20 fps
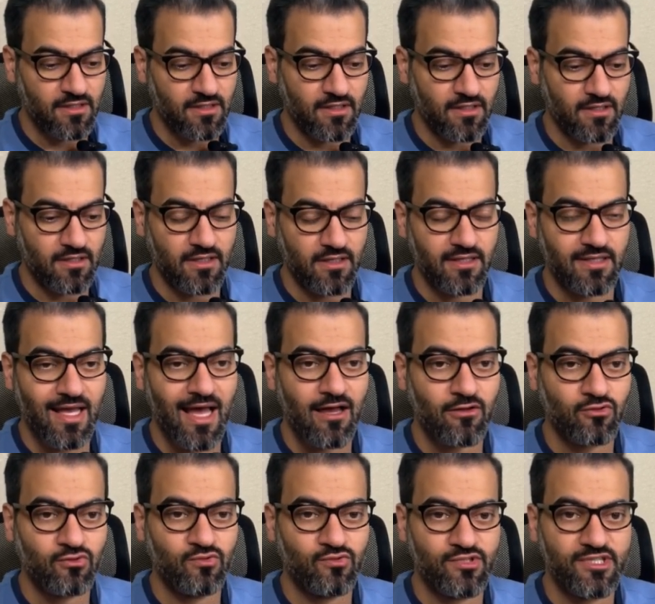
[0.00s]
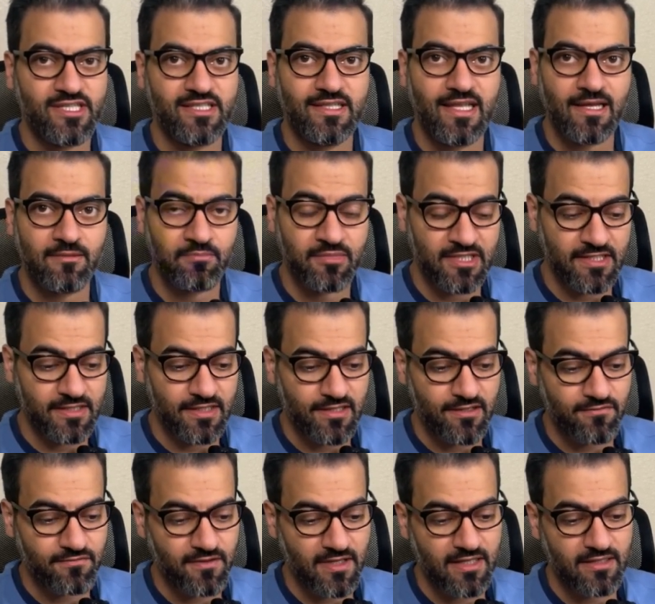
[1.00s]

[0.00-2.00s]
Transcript: and how to read that PDF,